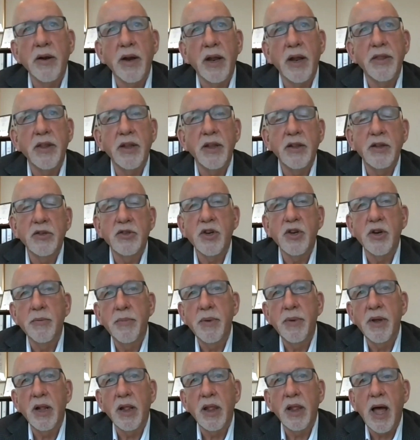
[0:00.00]
I think there's going to
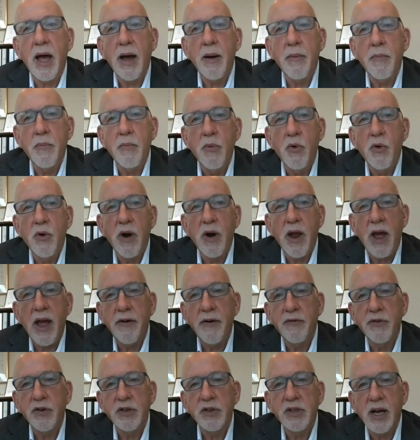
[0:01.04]
be a lot more
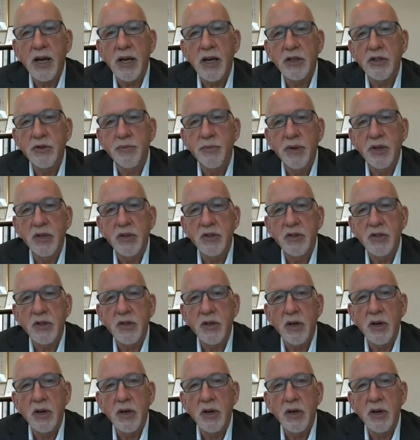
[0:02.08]
advertisements